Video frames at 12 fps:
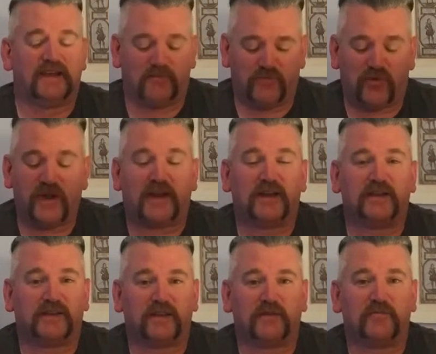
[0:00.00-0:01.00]
breaking
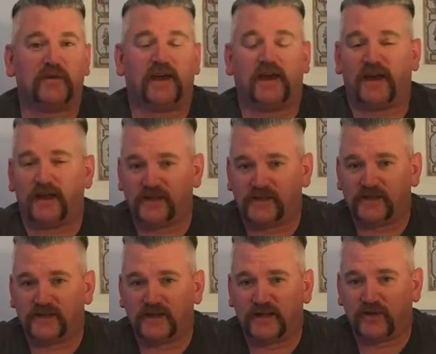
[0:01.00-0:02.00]
into them and
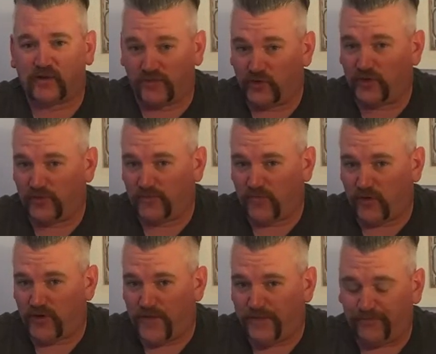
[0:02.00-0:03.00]
reviewing them for
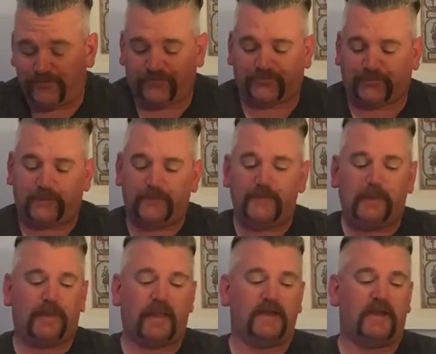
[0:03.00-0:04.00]
you.
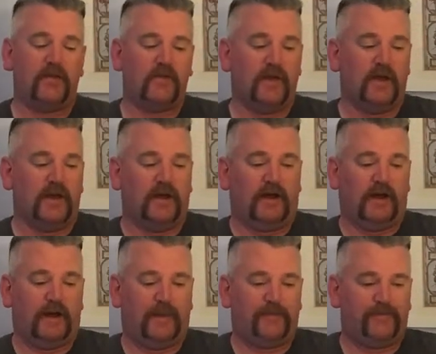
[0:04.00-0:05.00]
Now,
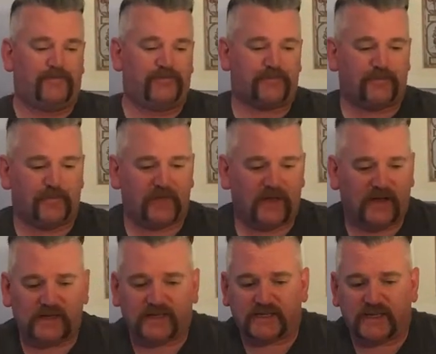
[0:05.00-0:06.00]

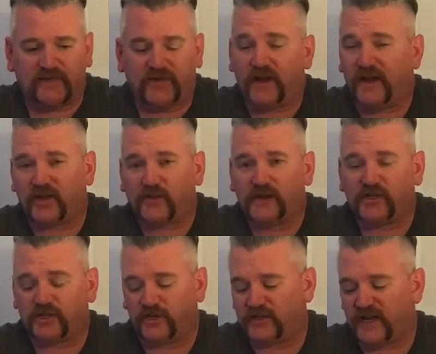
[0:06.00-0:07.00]
as I say, if you've got any
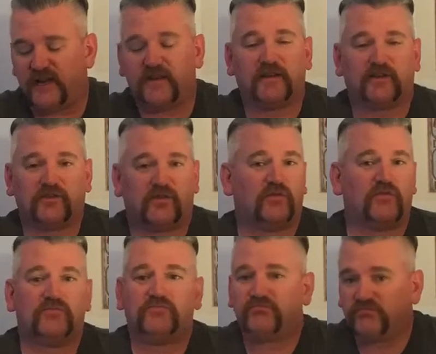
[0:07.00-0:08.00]
questions, anything at all,
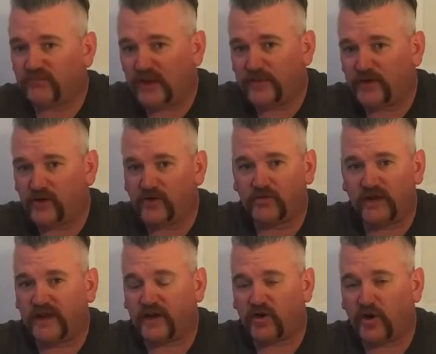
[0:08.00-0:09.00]
let me know,
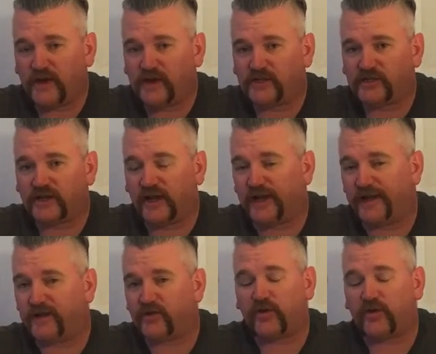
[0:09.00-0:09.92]
any comments, and